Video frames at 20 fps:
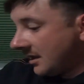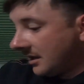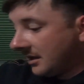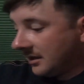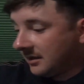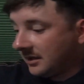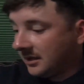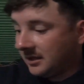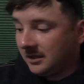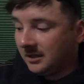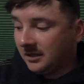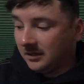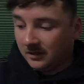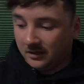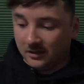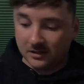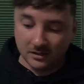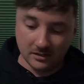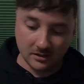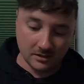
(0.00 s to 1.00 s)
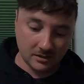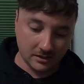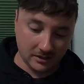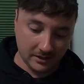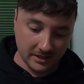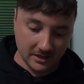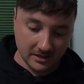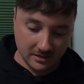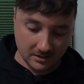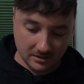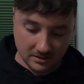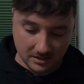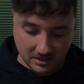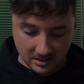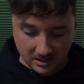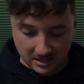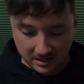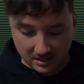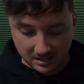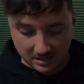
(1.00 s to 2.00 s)
and then again,
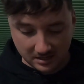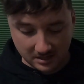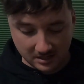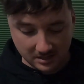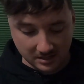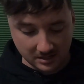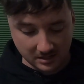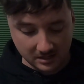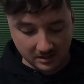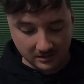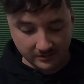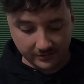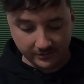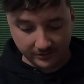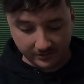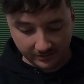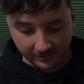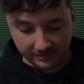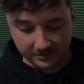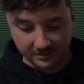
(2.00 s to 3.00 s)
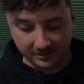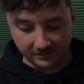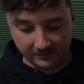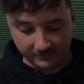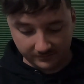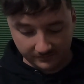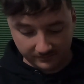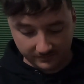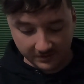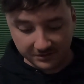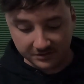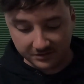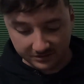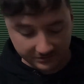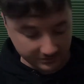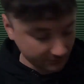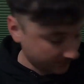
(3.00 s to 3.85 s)
13. This is